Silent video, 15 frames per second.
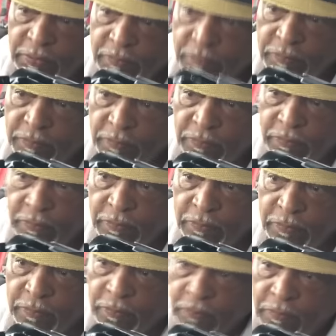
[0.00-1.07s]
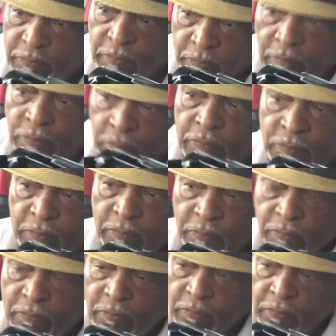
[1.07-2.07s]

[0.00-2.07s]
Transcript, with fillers: doesn't come without a fan base